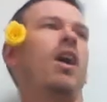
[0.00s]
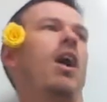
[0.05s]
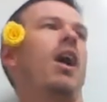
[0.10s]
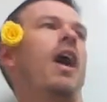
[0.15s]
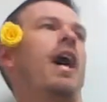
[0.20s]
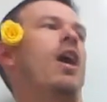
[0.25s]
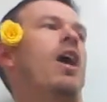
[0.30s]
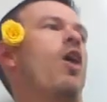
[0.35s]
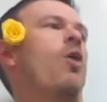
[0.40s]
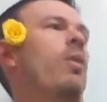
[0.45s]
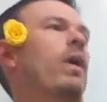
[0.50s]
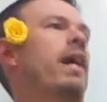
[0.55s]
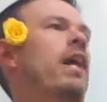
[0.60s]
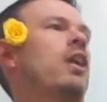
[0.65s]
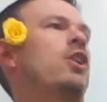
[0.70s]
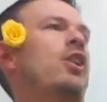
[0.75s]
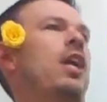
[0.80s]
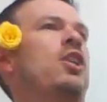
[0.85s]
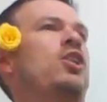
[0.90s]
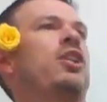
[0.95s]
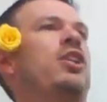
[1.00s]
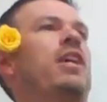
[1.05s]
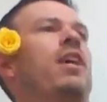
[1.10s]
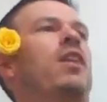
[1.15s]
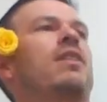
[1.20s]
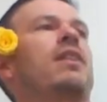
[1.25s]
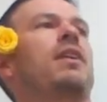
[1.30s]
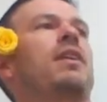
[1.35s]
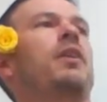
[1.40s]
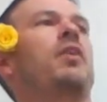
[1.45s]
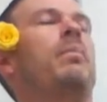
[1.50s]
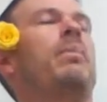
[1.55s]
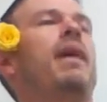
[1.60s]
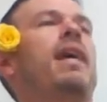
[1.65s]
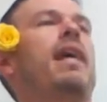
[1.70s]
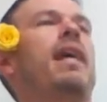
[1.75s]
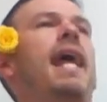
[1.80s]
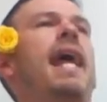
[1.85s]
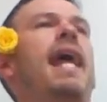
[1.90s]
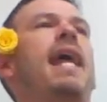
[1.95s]
All right, y'all, we're going to change gears a little
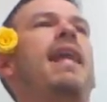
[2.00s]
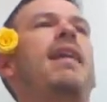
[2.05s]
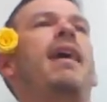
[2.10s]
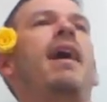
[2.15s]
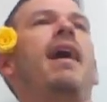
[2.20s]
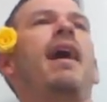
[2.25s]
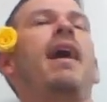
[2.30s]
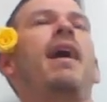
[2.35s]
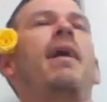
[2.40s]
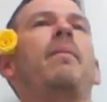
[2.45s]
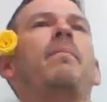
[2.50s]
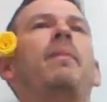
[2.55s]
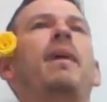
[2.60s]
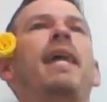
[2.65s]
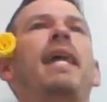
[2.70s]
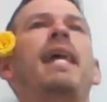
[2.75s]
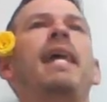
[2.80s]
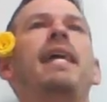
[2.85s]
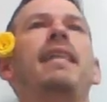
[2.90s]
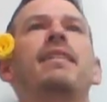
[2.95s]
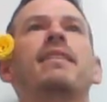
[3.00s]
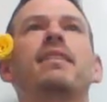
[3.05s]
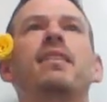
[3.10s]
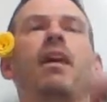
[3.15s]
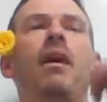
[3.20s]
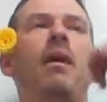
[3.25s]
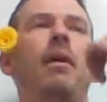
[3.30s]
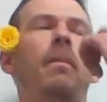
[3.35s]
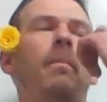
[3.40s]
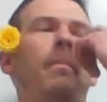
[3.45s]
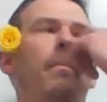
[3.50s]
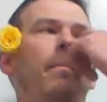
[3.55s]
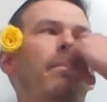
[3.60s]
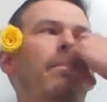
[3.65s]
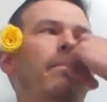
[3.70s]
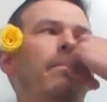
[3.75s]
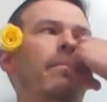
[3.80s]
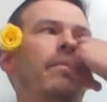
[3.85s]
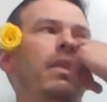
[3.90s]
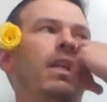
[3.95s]
bit and um, hit some
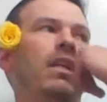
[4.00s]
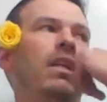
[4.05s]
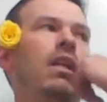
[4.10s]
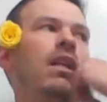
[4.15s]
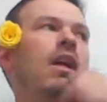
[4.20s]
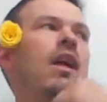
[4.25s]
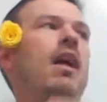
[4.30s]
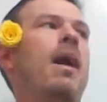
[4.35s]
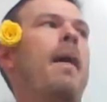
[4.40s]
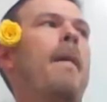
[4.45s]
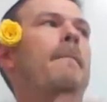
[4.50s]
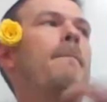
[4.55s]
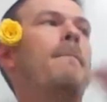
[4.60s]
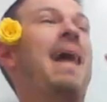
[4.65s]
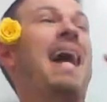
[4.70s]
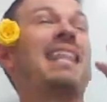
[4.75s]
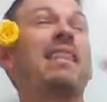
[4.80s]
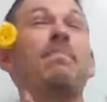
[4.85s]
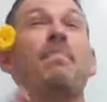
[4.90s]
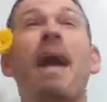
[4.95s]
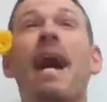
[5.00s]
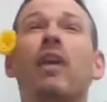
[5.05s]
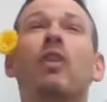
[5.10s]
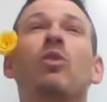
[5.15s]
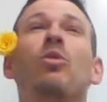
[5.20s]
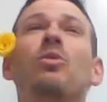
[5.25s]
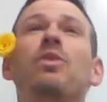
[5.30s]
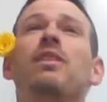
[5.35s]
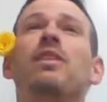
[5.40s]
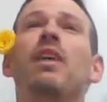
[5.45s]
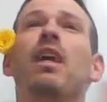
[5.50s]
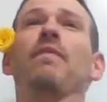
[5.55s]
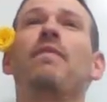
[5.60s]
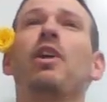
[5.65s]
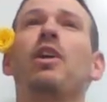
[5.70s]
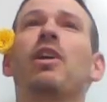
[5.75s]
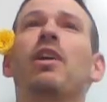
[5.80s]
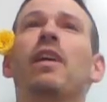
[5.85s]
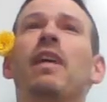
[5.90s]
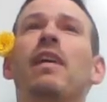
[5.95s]
mathematical stuff that
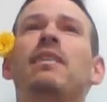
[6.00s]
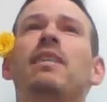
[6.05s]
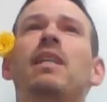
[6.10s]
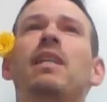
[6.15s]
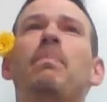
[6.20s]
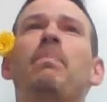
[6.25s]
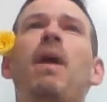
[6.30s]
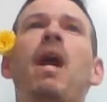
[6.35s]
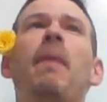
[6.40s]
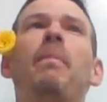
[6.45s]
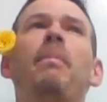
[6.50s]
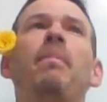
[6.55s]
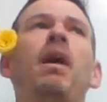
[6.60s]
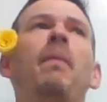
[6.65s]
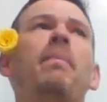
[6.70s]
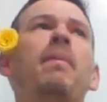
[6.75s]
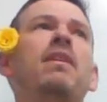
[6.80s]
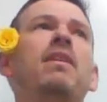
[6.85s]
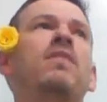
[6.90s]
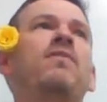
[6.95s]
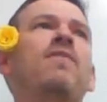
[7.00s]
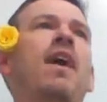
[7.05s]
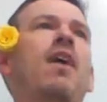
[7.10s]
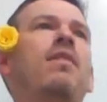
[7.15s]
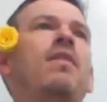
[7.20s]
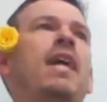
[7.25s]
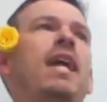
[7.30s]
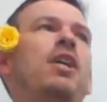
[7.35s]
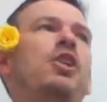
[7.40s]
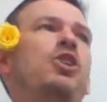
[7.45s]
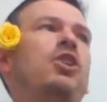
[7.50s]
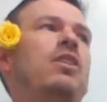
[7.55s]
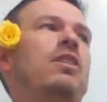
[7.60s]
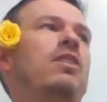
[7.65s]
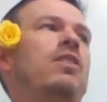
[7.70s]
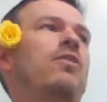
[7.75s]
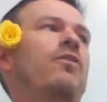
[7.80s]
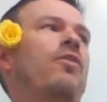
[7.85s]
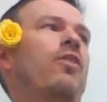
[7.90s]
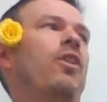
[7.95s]
you're going to see pop up as
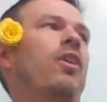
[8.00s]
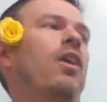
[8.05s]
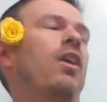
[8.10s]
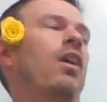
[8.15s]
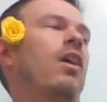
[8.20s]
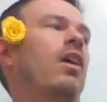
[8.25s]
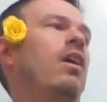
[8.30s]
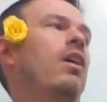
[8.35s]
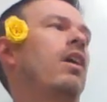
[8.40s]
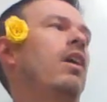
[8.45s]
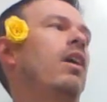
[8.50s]
foundations for